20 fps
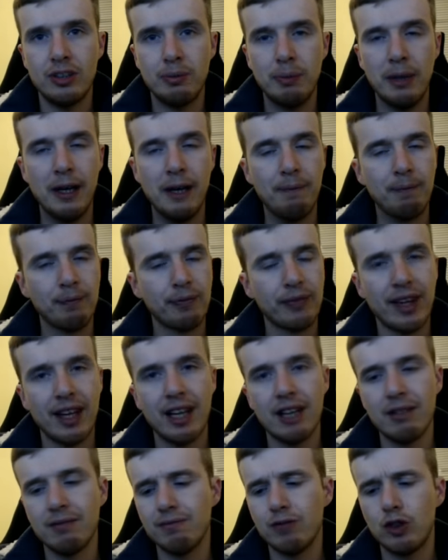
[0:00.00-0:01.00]
but
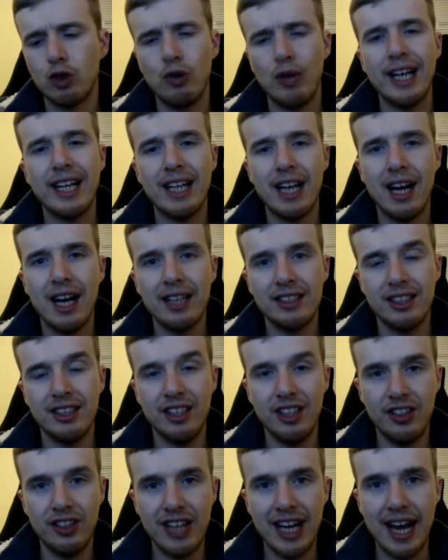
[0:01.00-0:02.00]
great cards in this
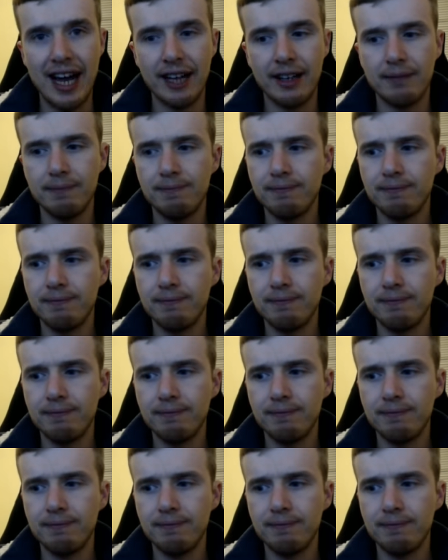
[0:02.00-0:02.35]
deck.